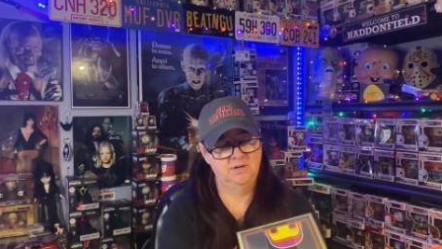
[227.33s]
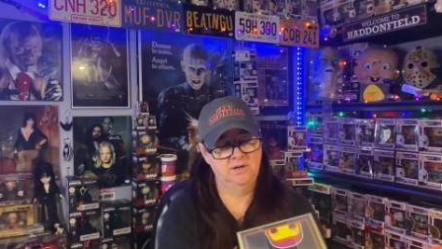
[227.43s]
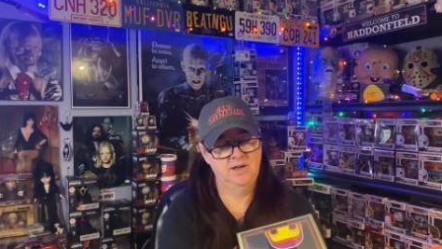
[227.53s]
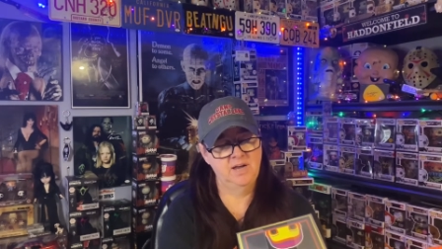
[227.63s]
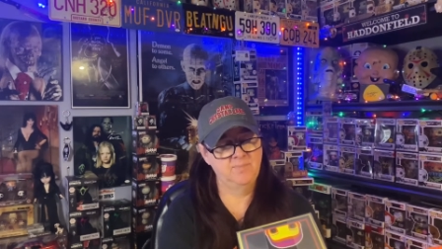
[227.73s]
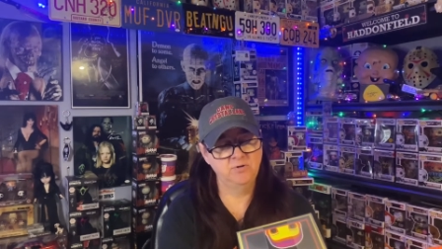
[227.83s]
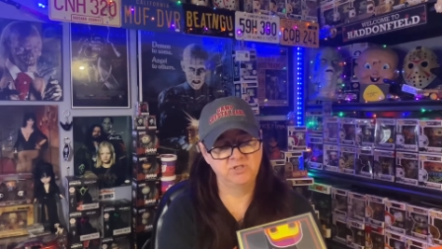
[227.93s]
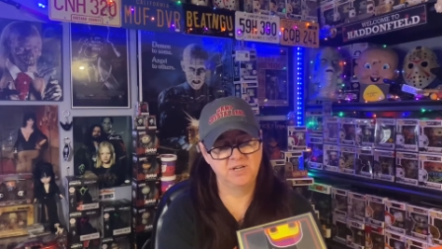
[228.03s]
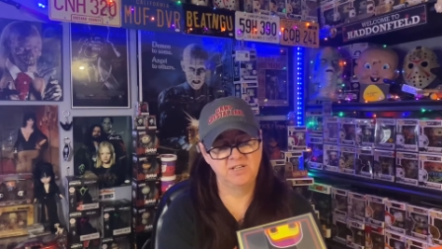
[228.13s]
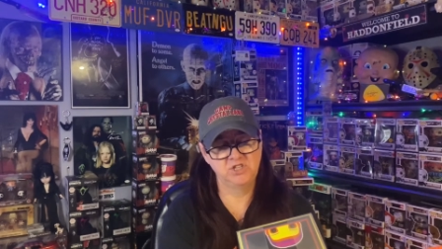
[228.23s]
And they both
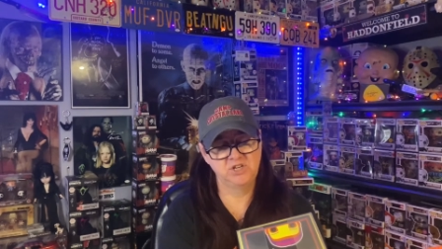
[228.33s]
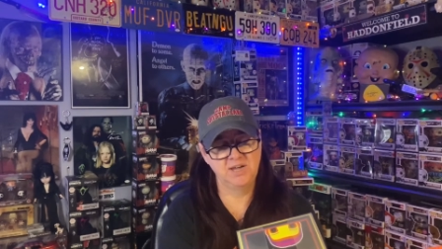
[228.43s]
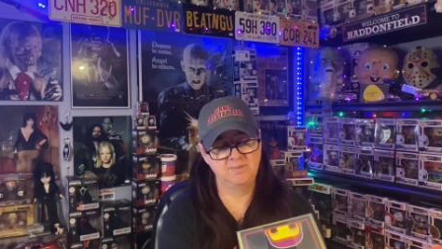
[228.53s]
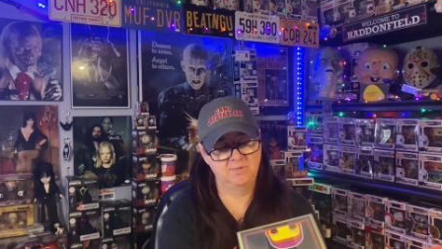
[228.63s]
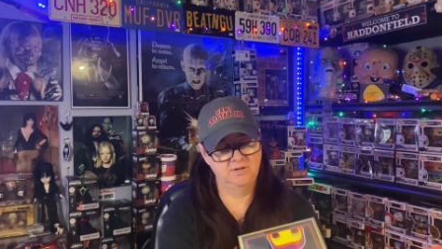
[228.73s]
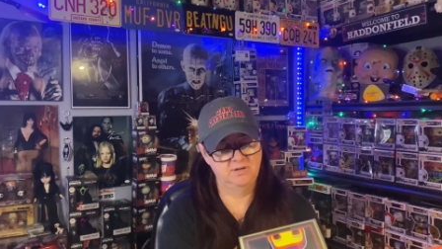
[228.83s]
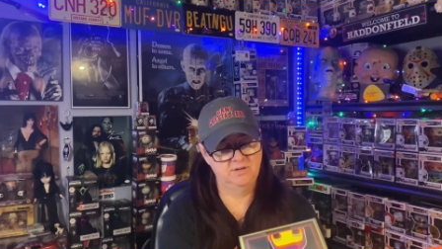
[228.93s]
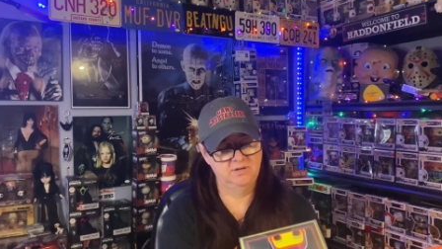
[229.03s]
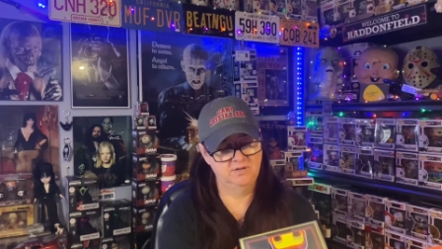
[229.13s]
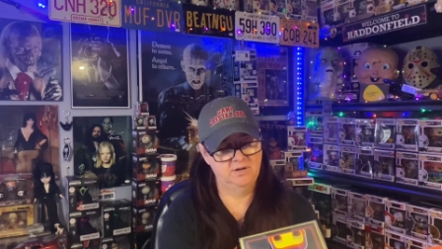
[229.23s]
say the shape.
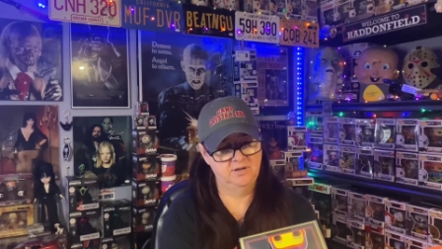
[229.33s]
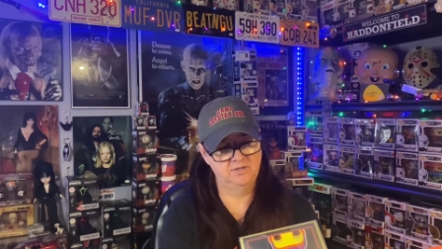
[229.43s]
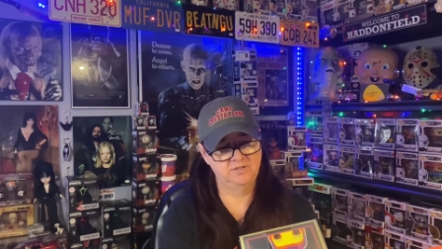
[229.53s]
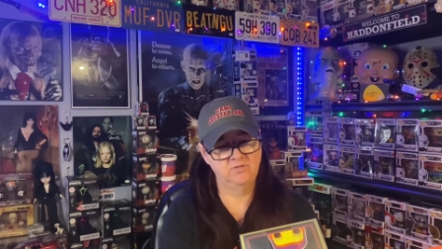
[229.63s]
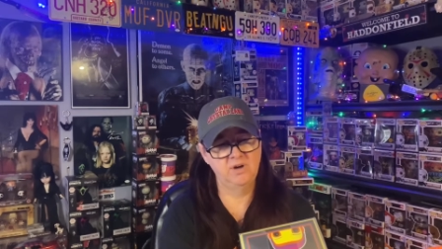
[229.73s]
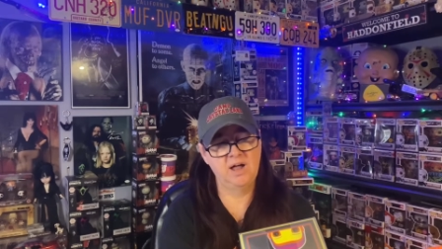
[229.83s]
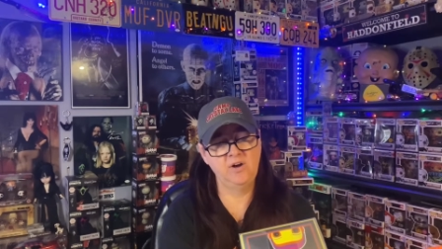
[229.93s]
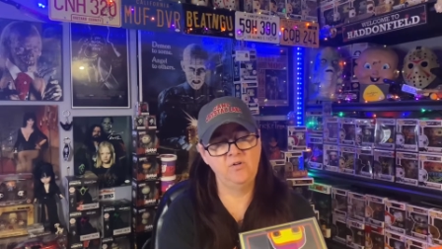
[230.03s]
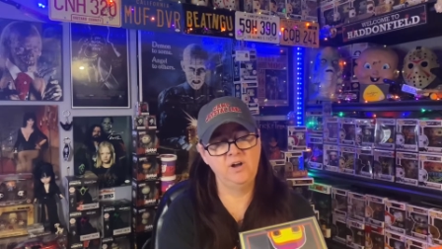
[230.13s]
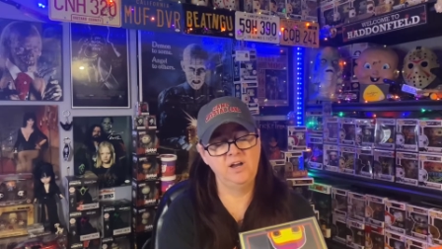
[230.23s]
So not
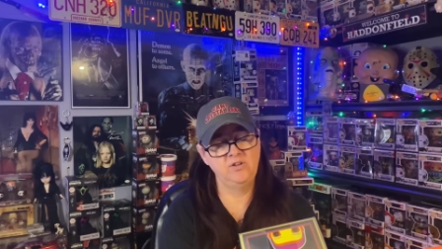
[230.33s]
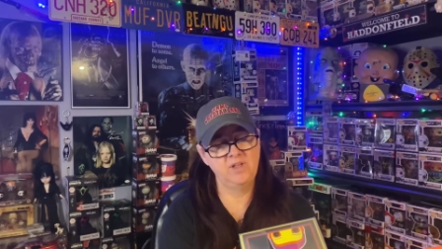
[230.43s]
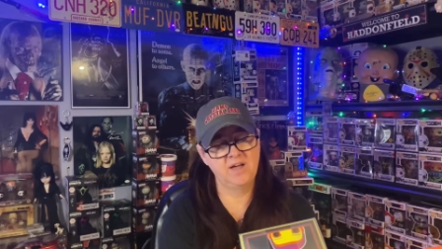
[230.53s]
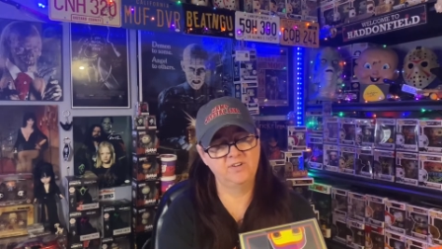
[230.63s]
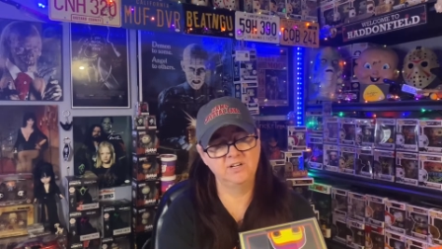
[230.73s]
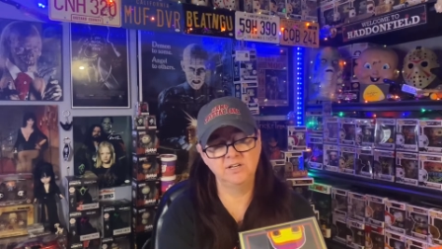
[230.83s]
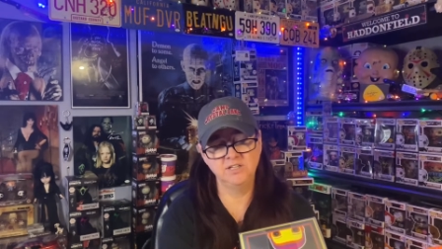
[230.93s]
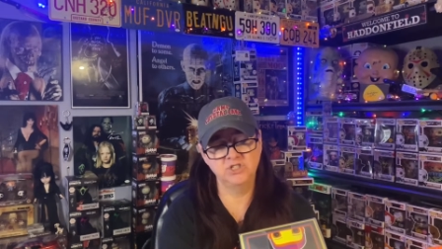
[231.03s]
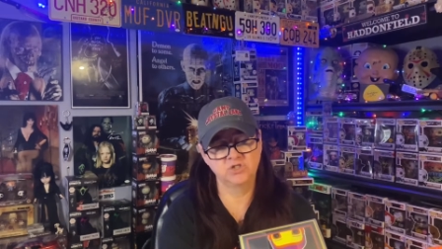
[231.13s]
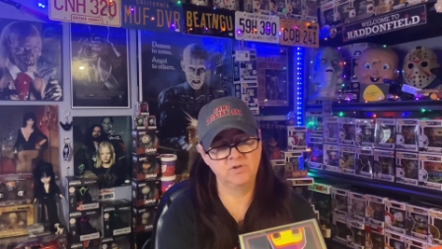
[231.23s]
only do they have a little
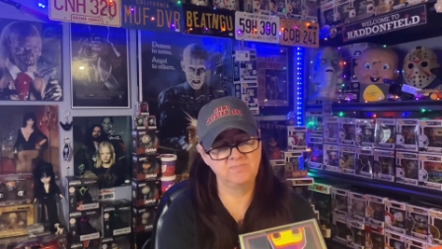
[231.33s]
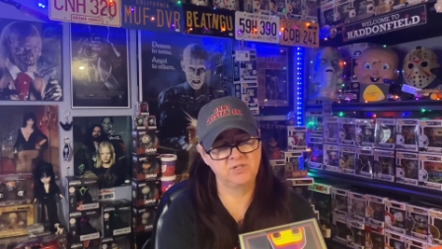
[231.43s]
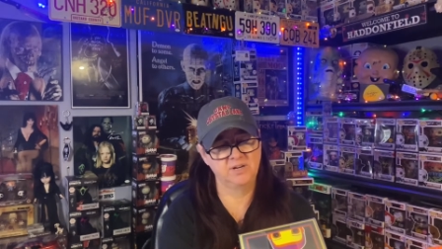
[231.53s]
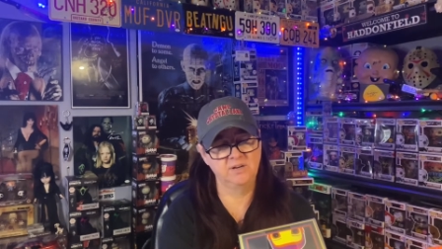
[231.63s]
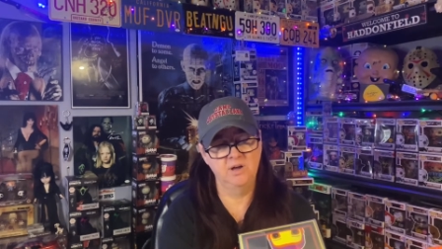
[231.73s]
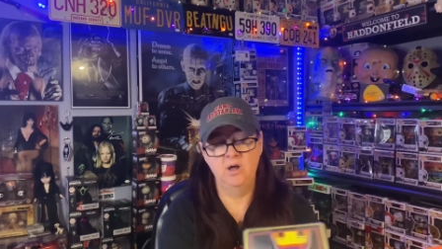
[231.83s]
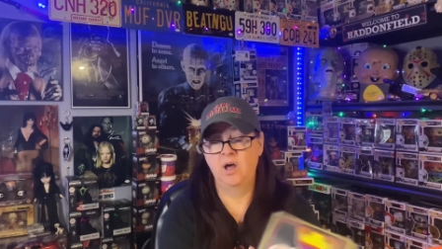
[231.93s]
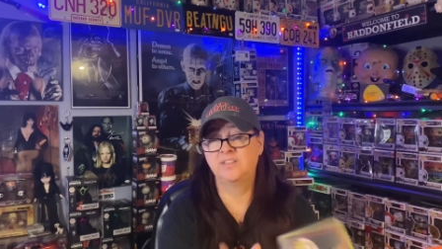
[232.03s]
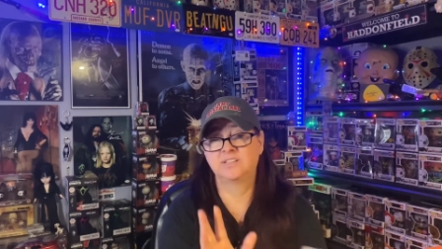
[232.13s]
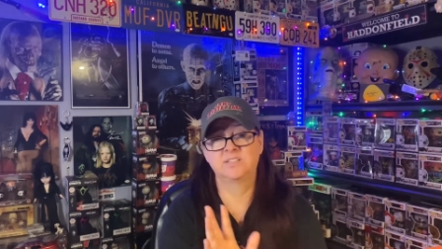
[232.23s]
inscription,
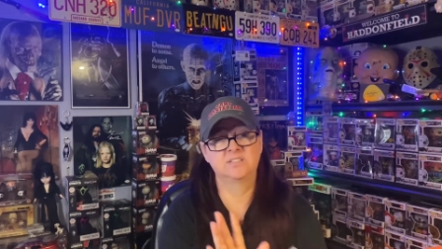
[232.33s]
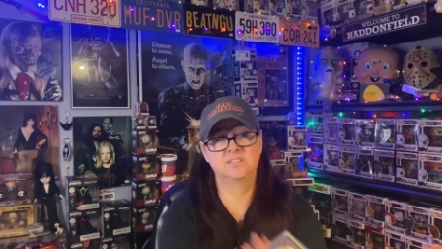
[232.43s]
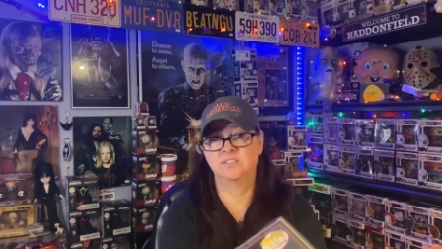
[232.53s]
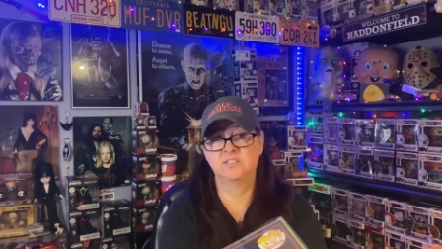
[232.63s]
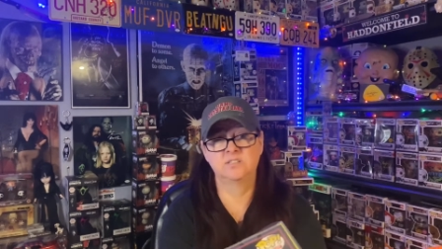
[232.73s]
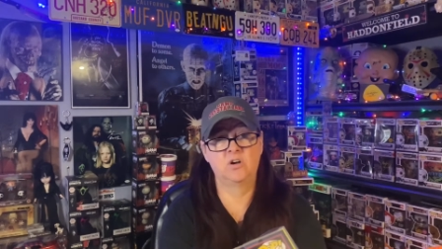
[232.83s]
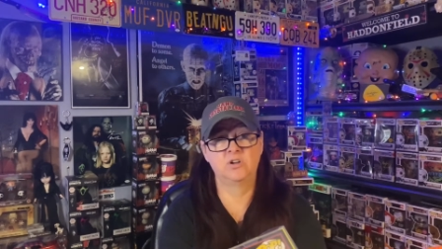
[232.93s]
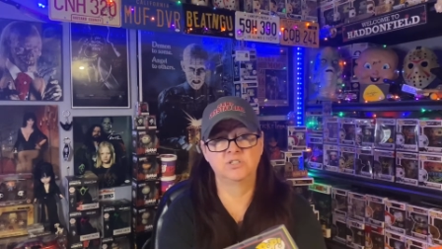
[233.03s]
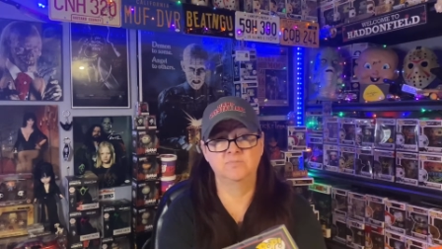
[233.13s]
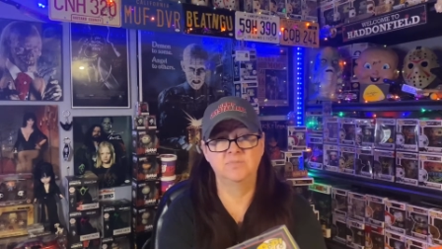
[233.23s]
this is
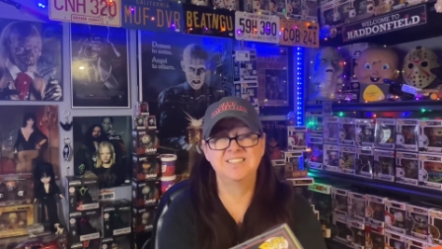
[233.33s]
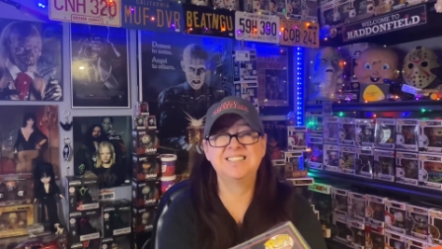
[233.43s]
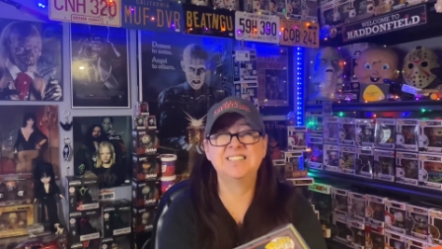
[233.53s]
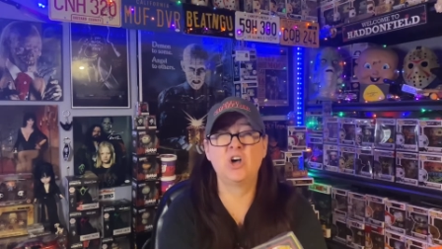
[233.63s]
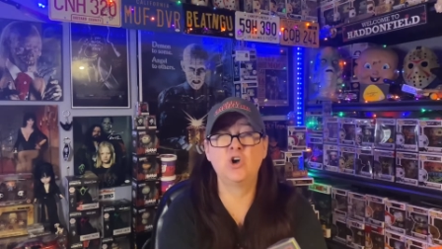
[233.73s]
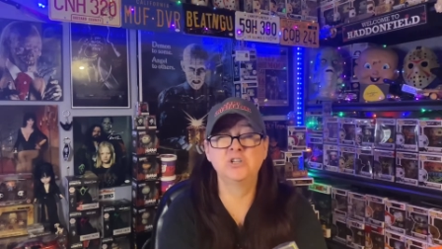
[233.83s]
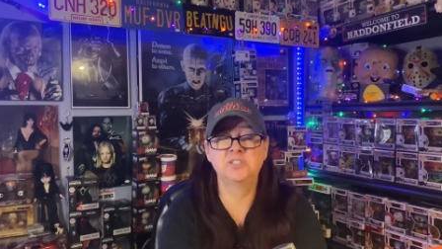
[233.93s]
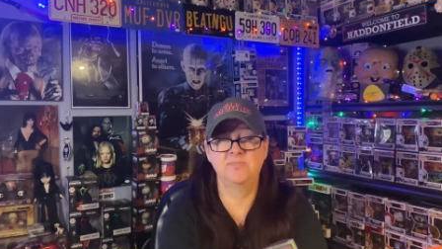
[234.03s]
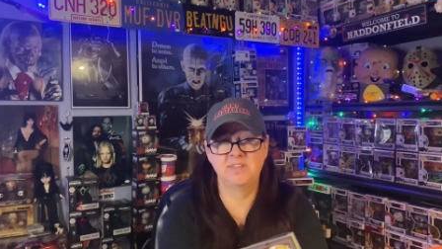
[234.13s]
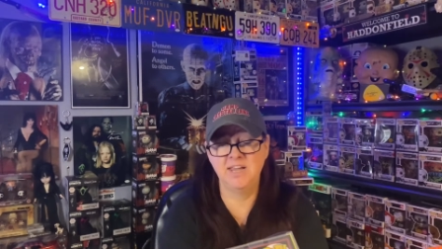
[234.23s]
awesome. This is
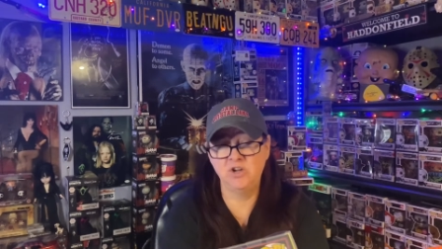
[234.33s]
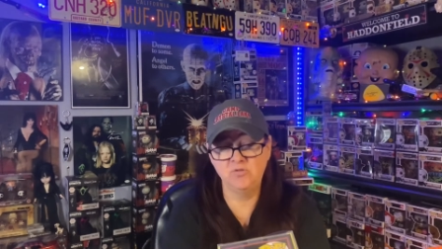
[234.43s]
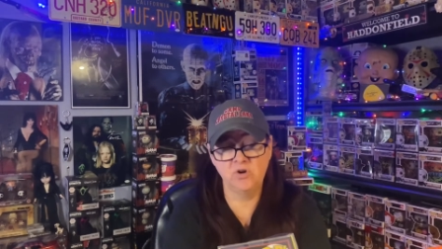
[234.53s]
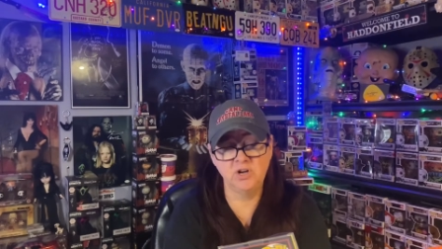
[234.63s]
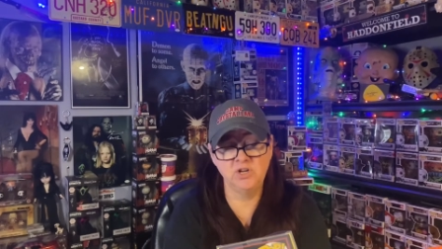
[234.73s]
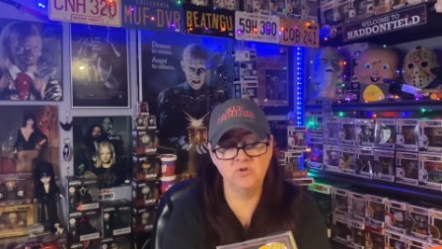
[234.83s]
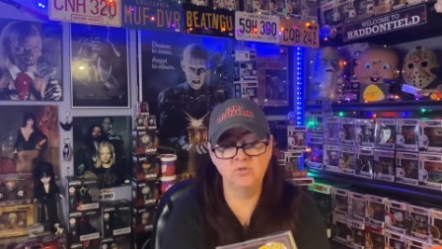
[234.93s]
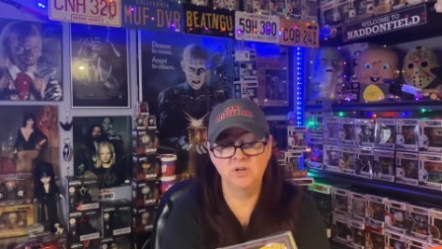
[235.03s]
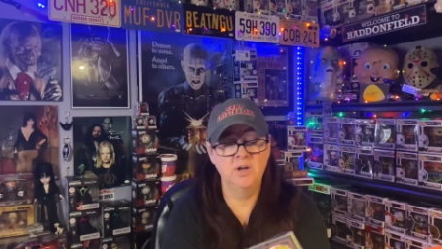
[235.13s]
awesome. Thank you, Nerdy Newt.